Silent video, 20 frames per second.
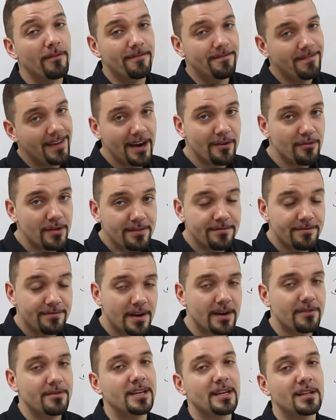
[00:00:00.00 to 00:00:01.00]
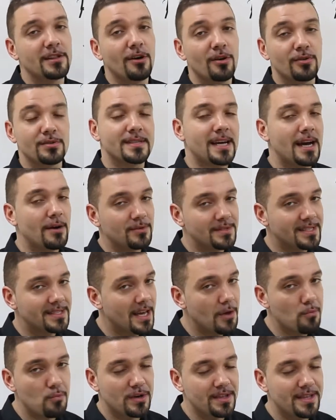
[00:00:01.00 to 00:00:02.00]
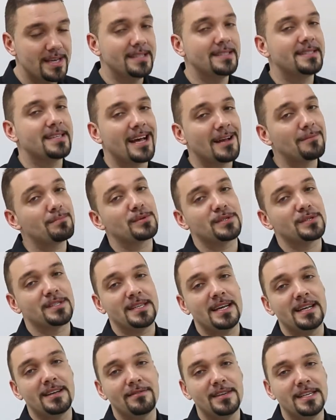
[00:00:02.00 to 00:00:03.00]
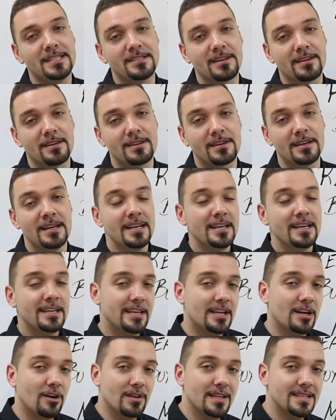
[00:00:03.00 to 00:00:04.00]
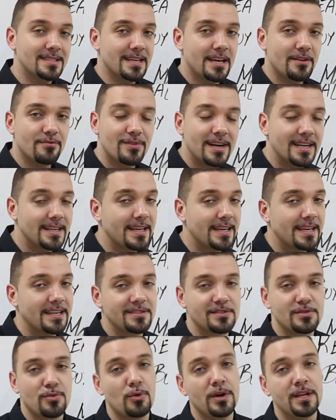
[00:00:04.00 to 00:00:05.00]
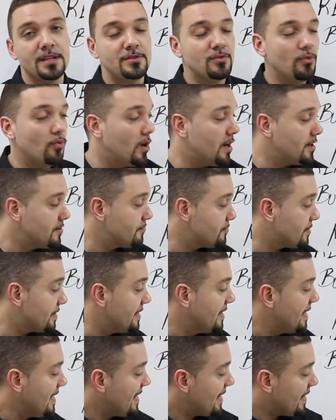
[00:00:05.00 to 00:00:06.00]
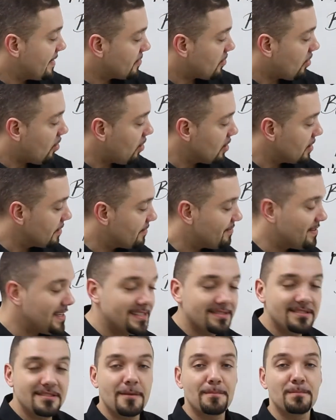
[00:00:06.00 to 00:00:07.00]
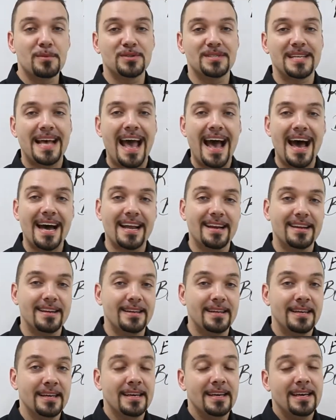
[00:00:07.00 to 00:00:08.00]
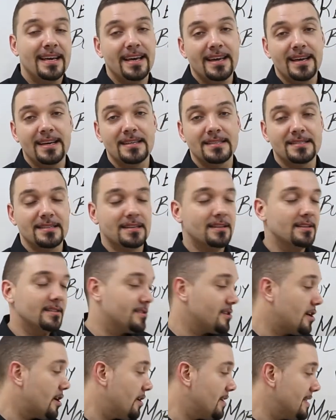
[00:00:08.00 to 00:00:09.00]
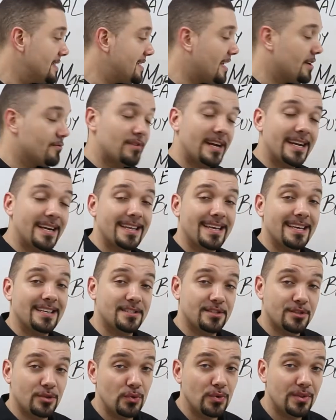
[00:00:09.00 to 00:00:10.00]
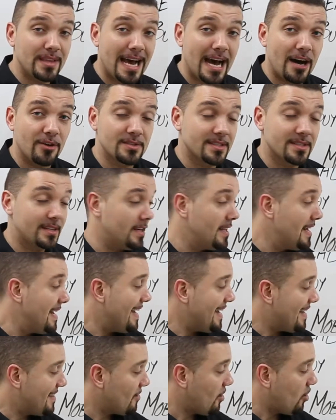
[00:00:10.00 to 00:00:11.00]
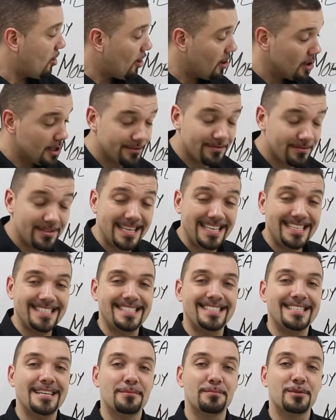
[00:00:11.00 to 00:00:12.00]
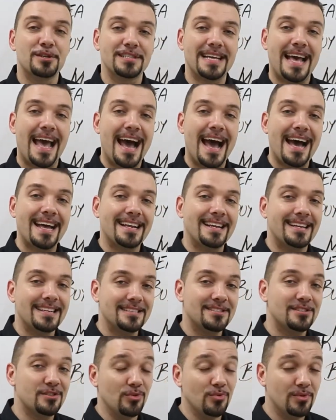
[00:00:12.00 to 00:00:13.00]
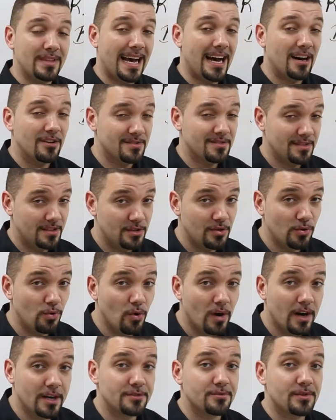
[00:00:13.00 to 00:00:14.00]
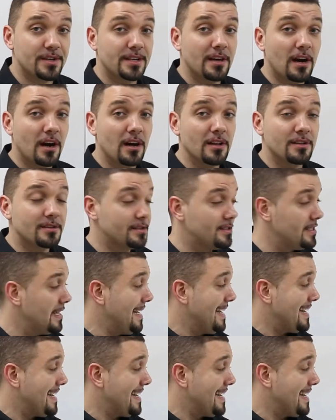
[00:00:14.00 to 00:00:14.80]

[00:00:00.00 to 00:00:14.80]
very, very close, I would say within 10% of each other, you know, let's say renting is $2,200 and all of these numbers added is, let's say renting is $2,000 and all of these numbers added is $2,200,